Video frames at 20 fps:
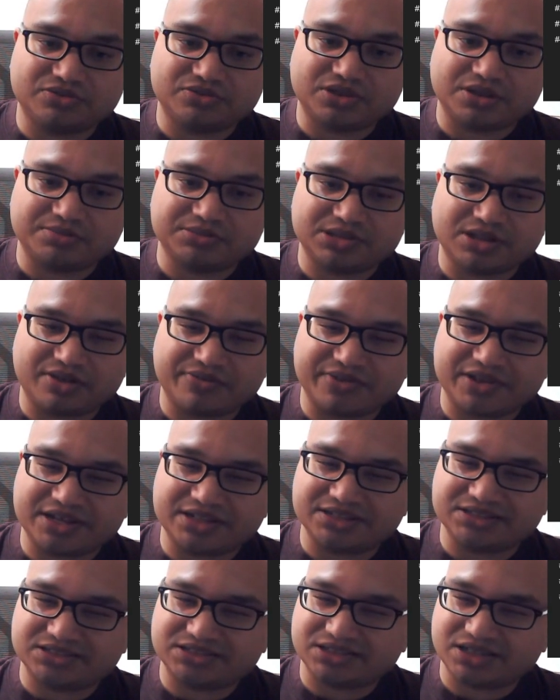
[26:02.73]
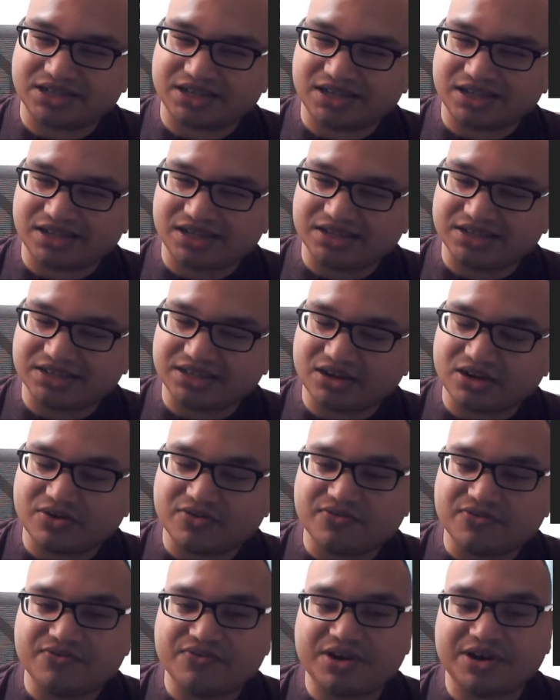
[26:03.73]
comes off as
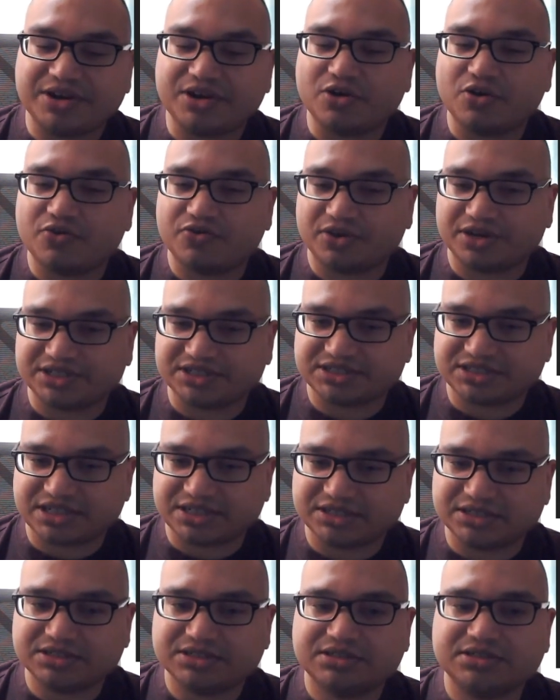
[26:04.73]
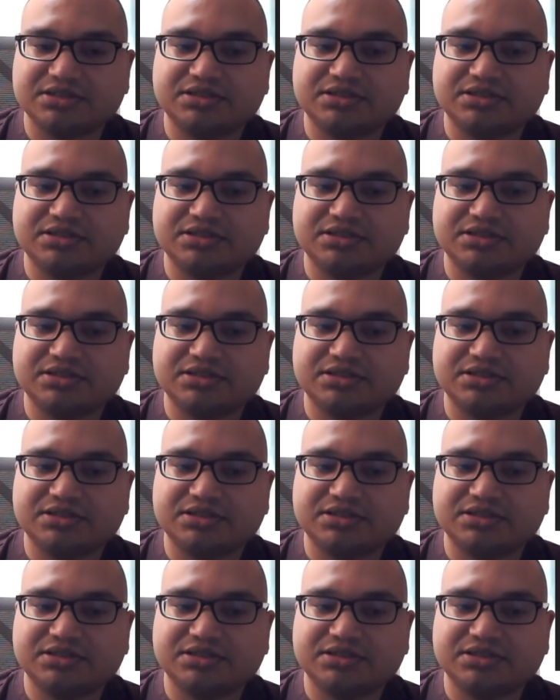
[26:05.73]
very overextended.